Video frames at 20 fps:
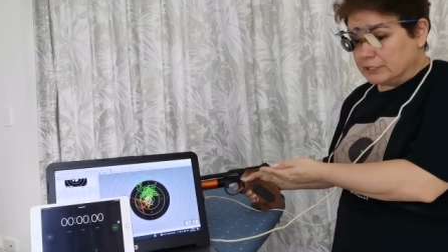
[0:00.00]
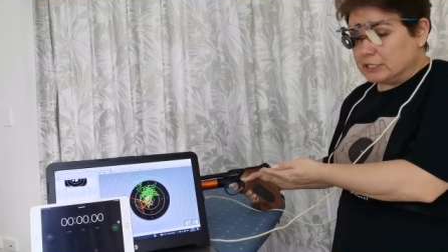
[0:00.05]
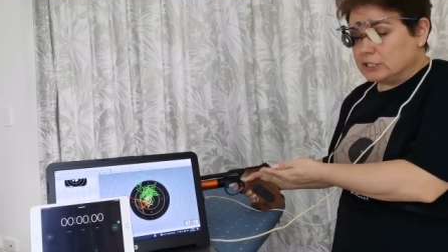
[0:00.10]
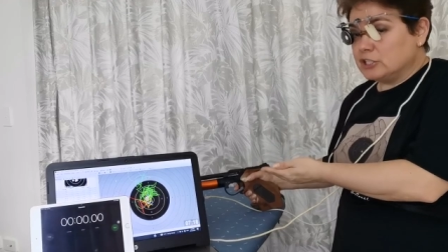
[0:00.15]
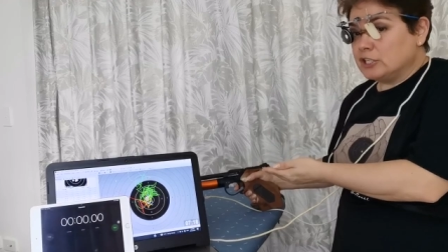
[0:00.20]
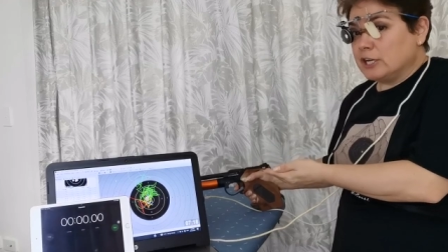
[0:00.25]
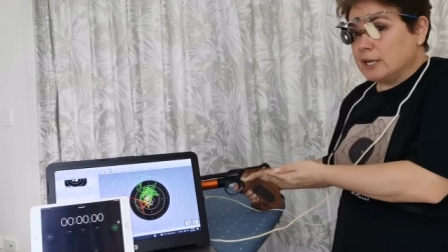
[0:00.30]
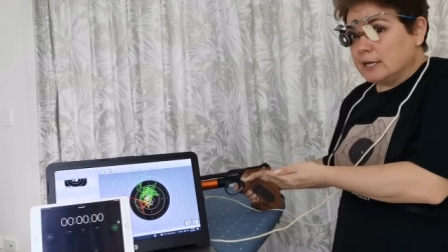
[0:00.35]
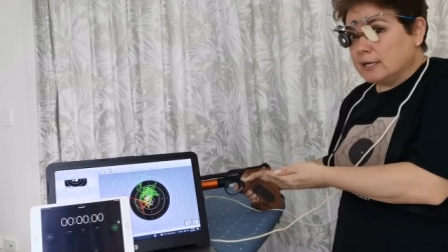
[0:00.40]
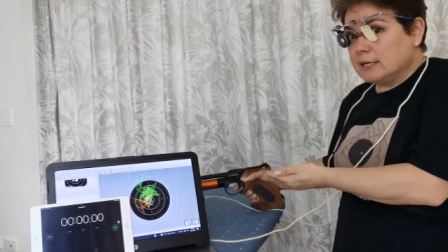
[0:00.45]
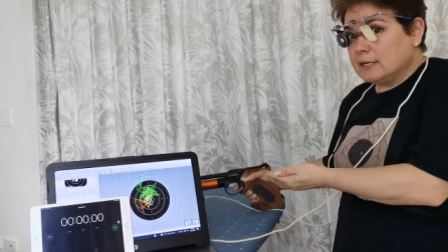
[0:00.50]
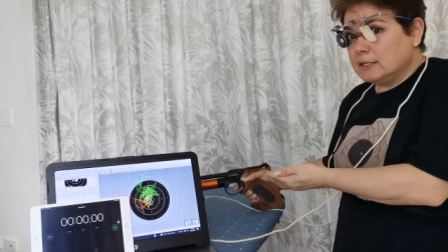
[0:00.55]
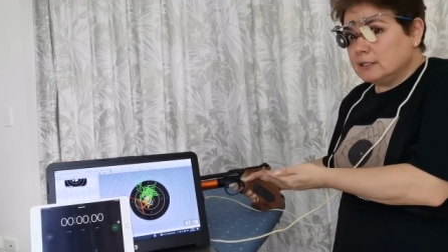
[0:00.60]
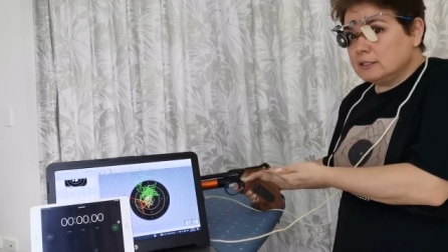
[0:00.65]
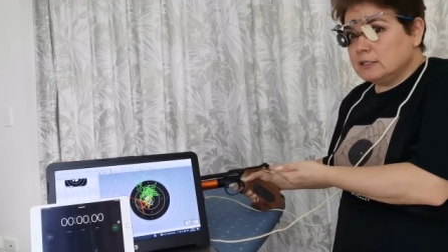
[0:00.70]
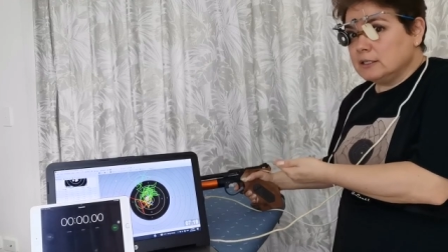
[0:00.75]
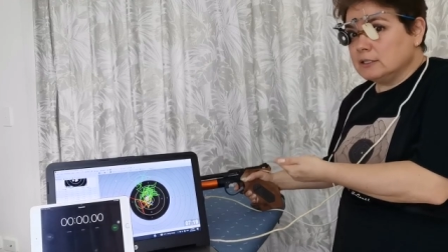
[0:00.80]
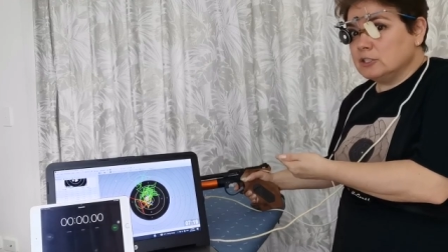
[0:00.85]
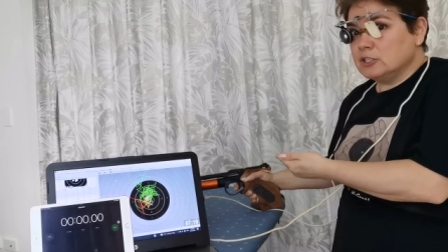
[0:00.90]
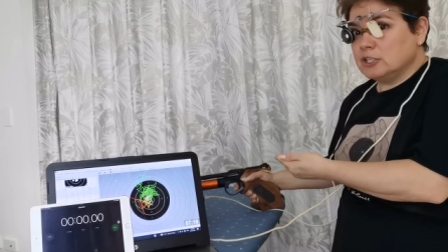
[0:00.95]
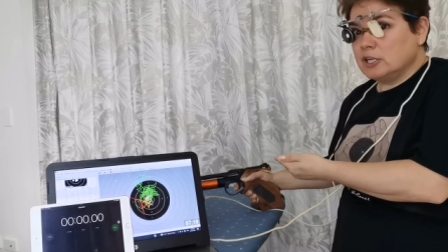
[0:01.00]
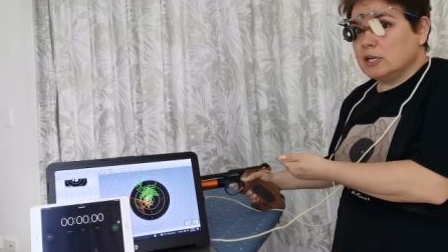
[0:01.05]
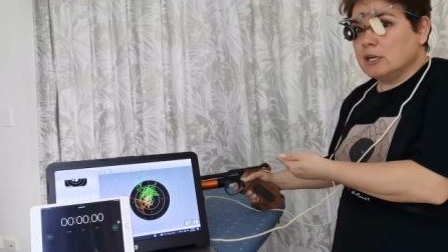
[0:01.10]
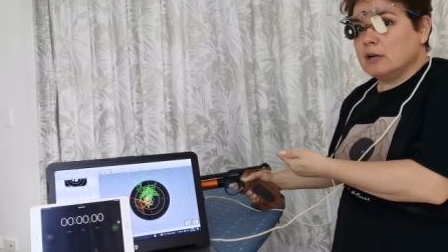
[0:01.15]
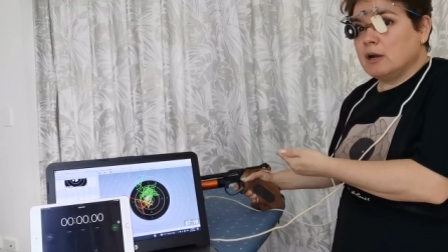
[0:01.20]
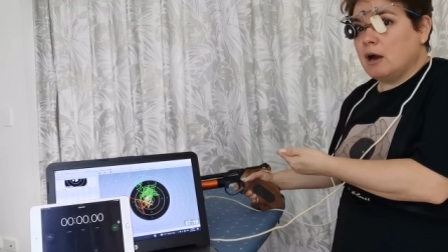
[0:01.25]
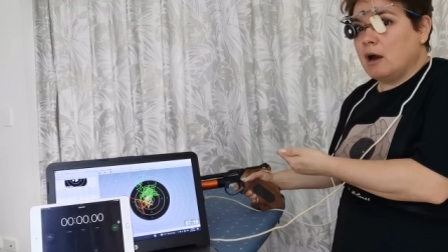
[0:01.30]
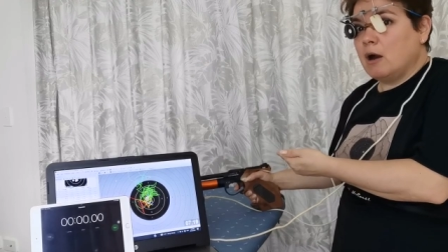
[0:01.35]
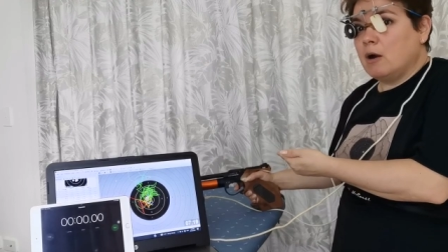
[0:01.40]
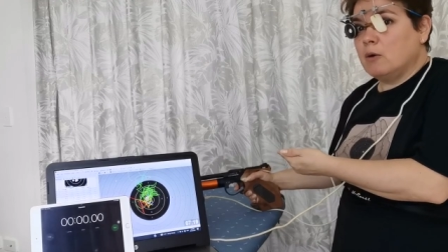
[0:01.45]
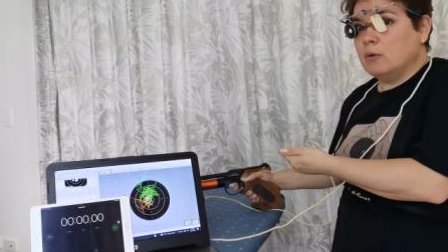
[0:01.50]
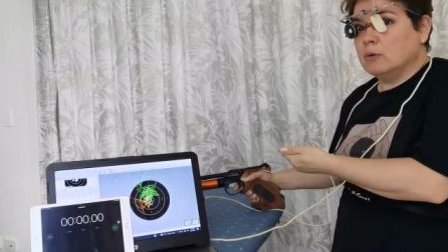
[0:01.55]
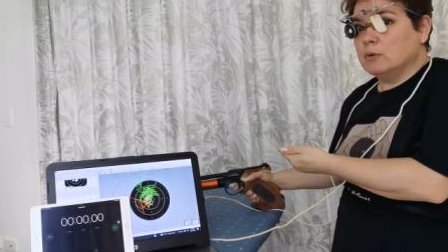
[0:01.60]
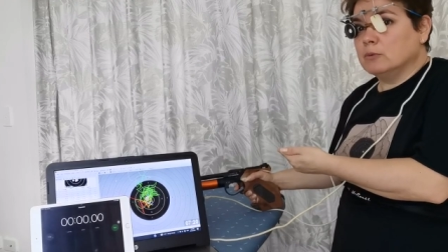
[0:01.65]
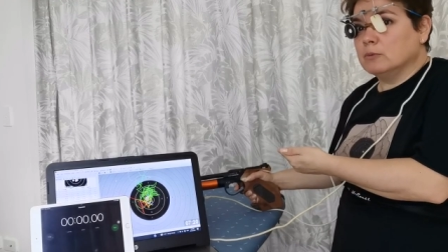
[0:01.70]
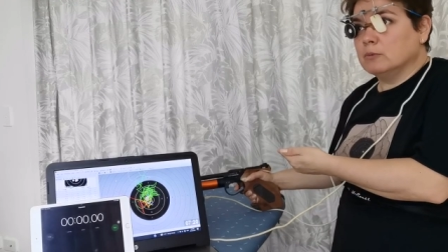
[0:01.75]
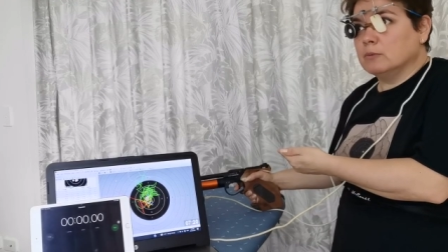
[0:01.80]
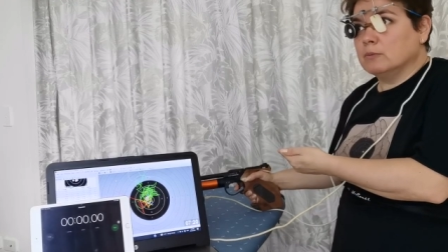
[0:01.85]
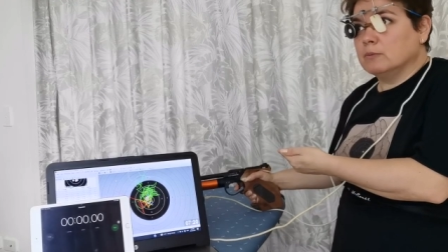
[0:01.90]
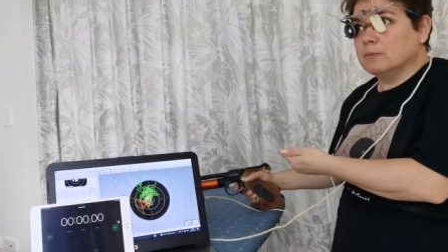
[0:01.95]
recheck it and check
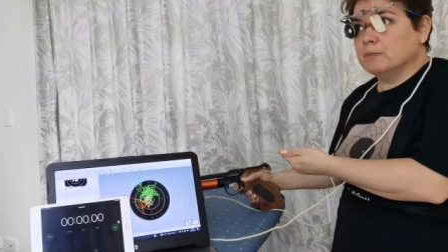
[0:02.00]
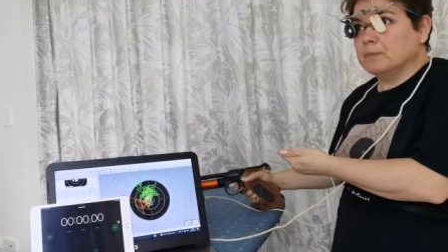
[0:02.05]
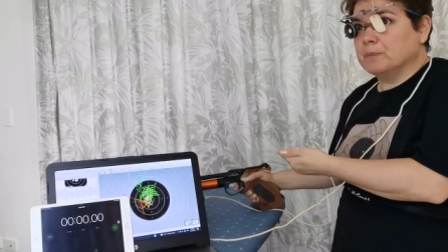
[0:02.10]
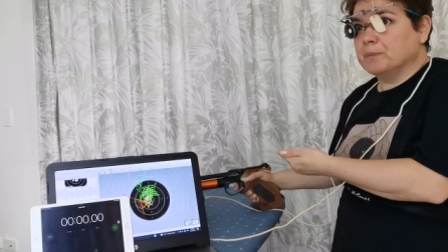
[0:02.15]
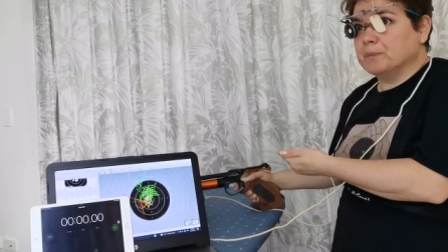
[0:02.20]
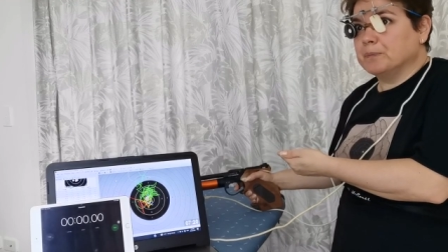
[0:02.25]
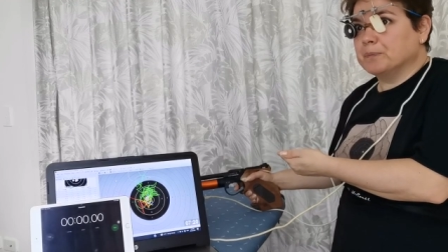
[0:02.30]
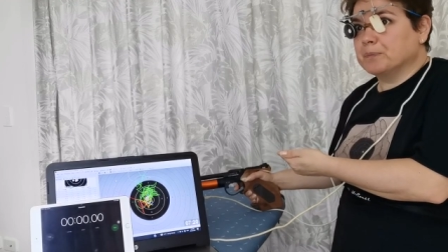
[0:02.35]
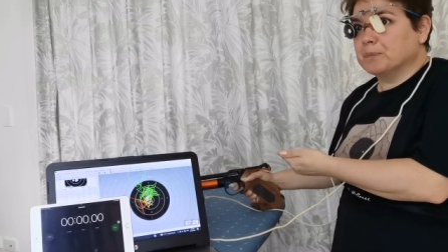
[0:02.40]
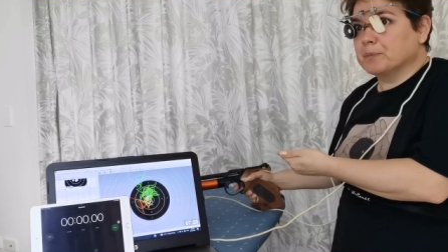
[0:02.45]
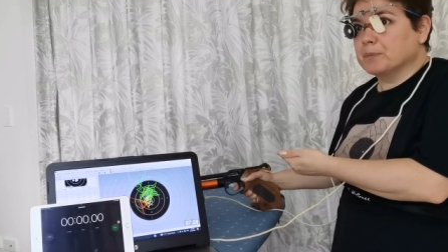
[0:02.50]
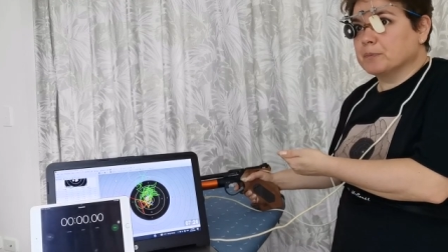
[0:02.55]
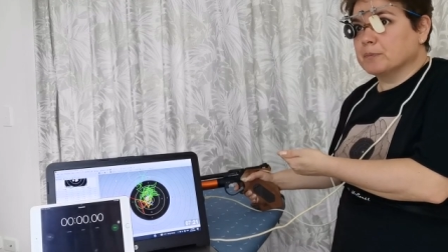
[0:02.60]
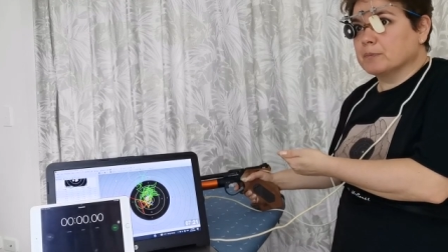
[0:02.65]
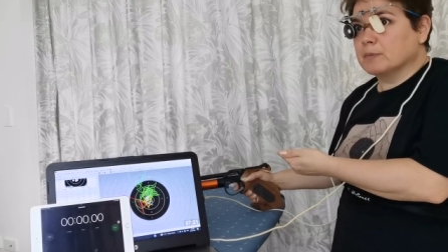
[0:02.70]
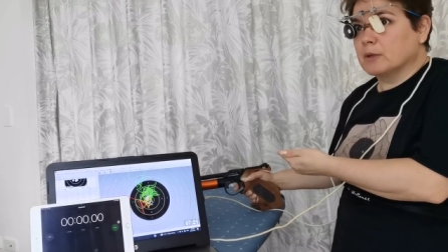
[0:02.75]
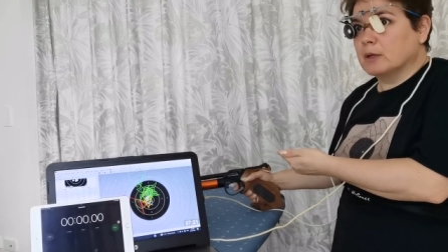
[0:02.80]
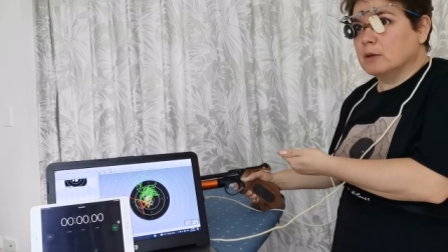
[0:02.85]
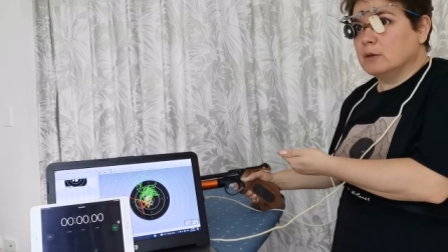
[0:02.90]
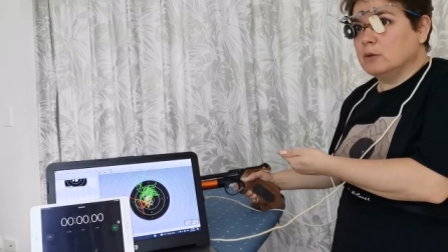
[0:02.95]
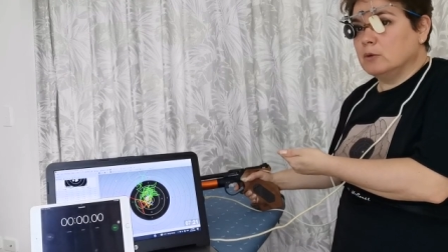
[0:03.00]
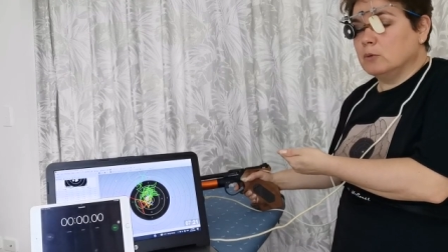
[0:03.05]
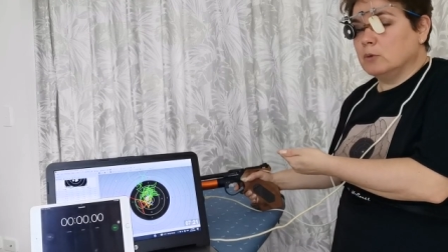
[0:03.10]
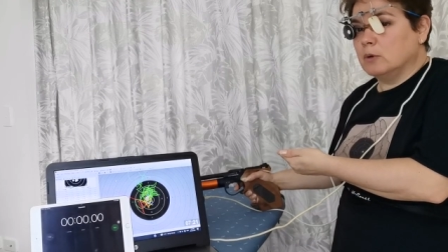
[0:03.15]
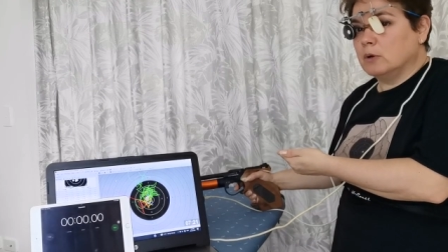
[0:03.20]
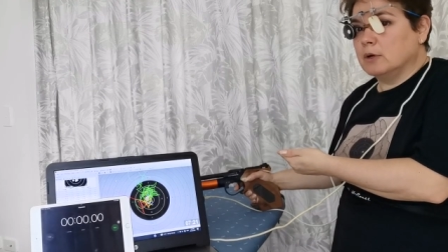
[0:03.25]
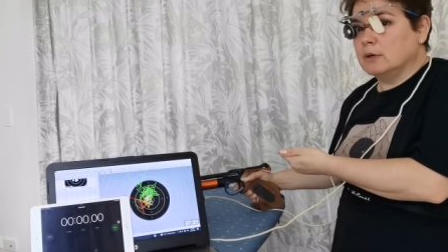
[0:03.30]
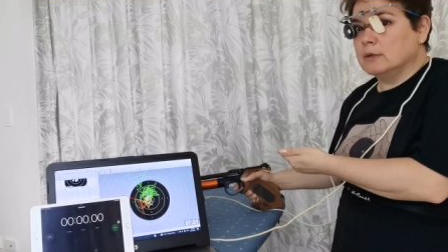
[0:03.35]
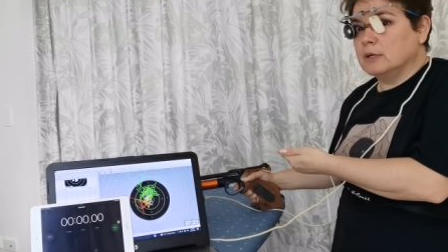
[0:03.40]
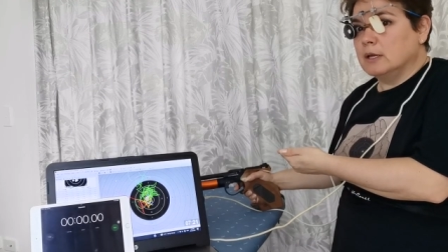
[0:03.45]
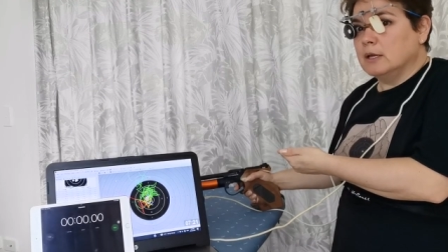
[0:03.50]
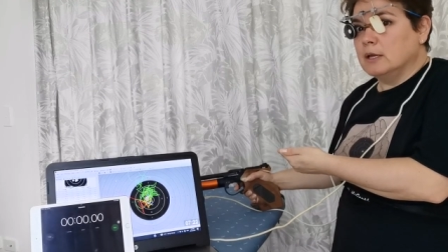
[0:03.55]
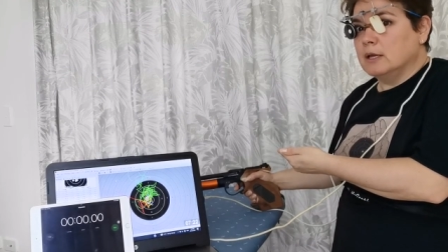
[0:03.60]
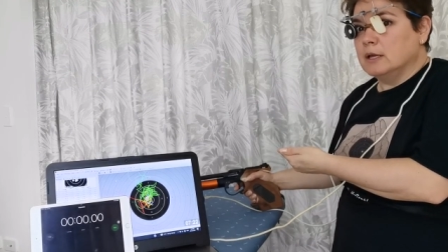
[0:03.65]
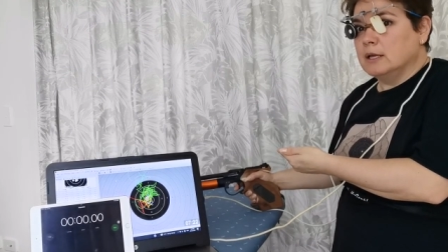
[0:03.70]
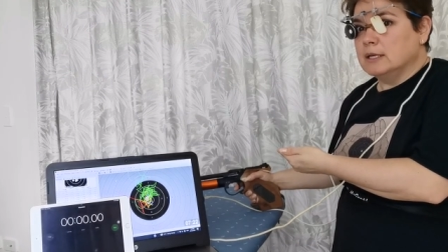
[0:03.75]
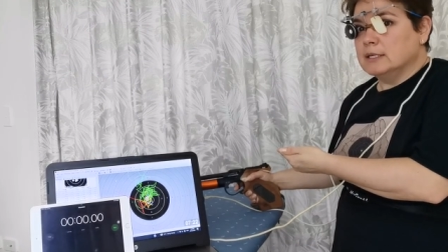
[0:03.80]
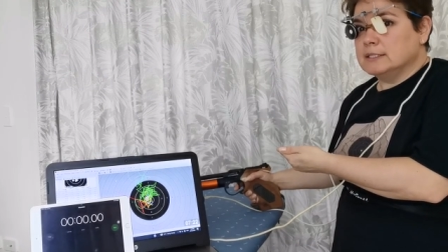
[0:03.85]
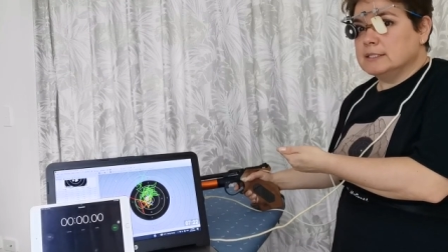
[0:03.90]
how your